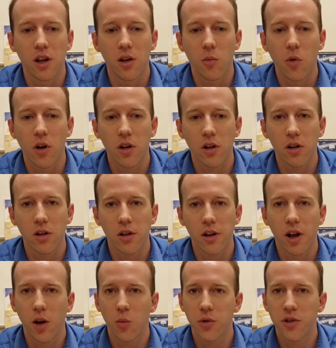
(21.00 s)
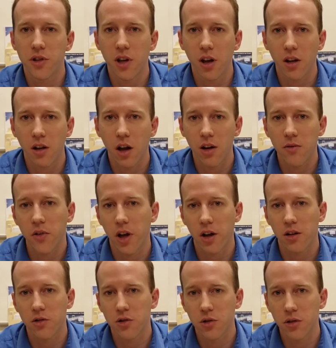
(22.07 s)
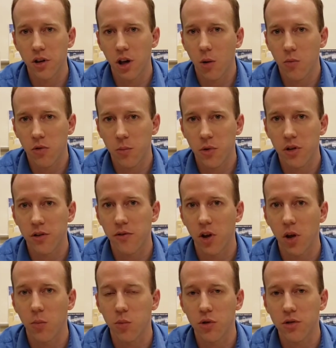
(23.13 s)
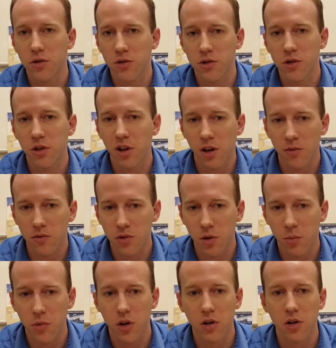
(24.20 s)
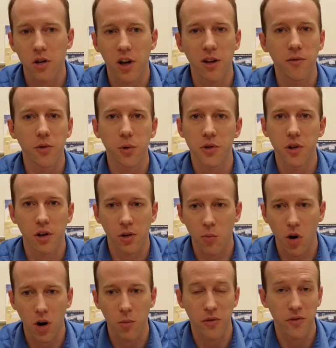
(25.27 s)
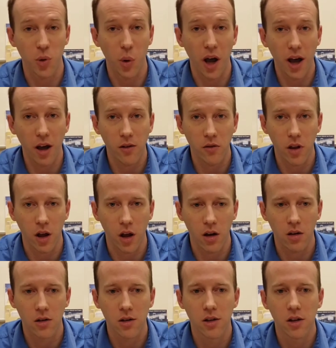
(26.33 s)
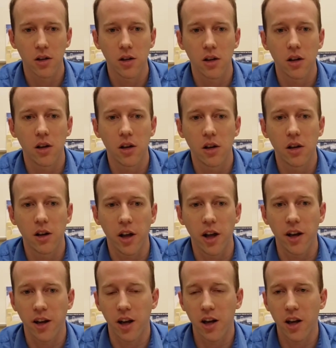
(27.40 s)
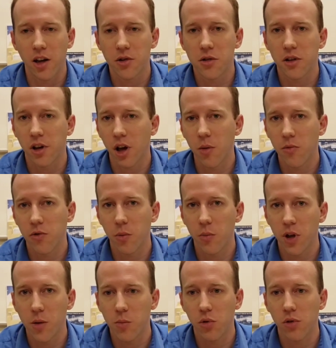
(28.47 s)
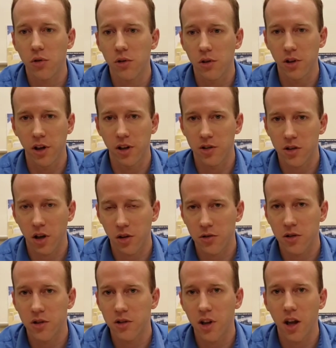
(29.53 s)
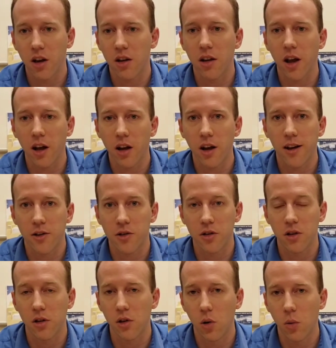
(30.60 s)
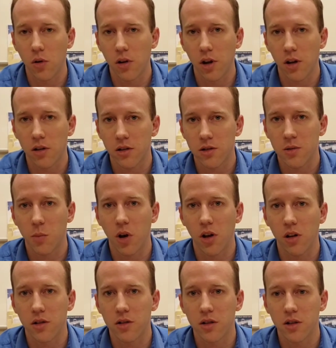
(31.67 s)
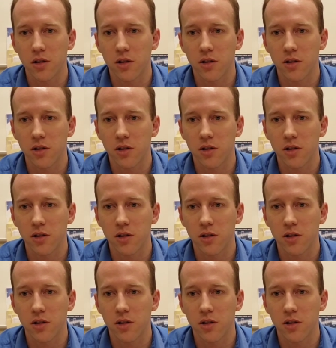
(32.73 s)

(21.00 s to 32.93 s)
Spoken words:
And while I would say a lot of that should come from your developers and should come from your InfoSec department if you have that, it can actually come from people like South Seas Data that actually know a lot of these policies.